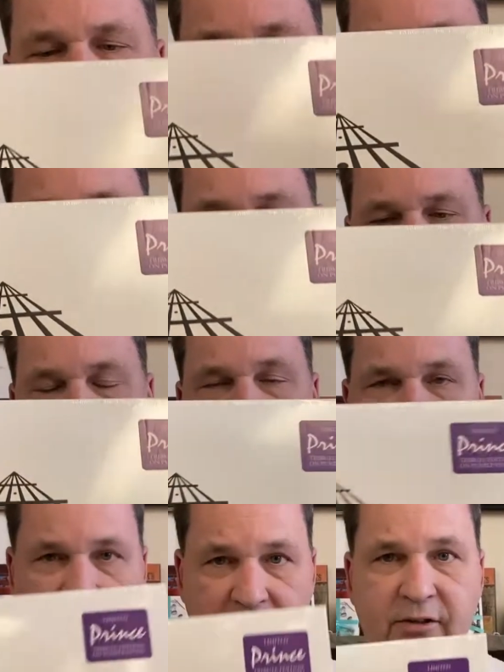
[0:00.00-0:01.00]
This
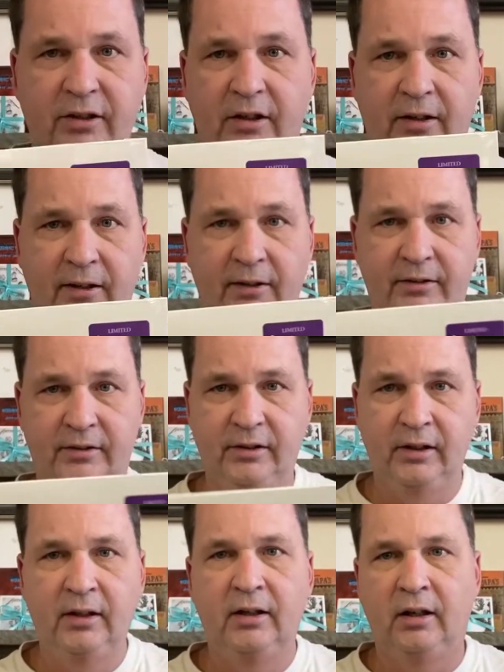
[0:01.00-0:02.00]
has 10 songs
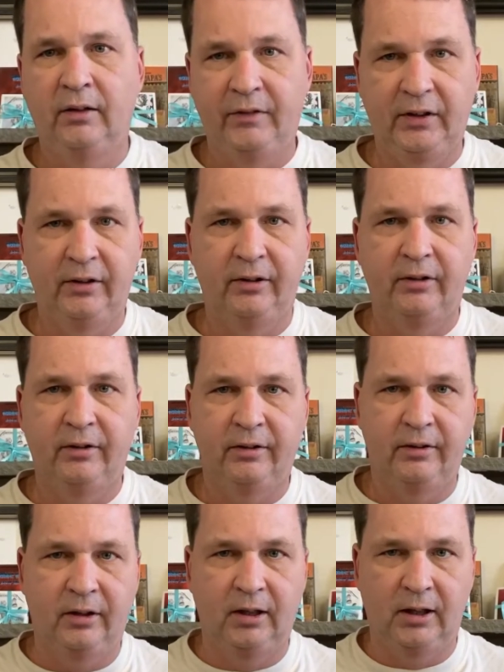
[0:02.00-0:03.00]
of
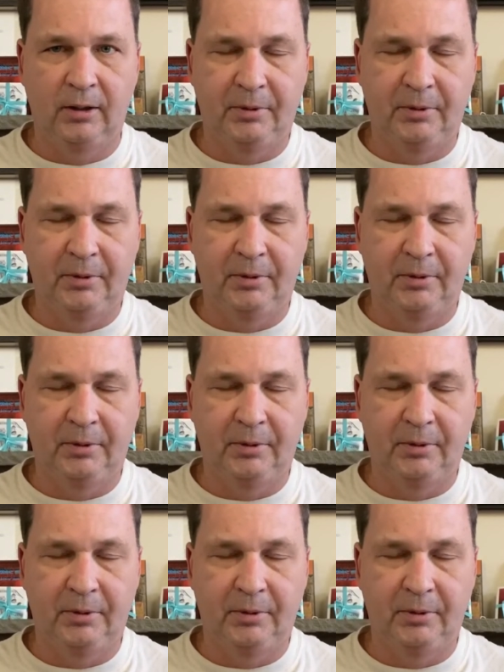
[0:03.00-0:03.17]
either uh,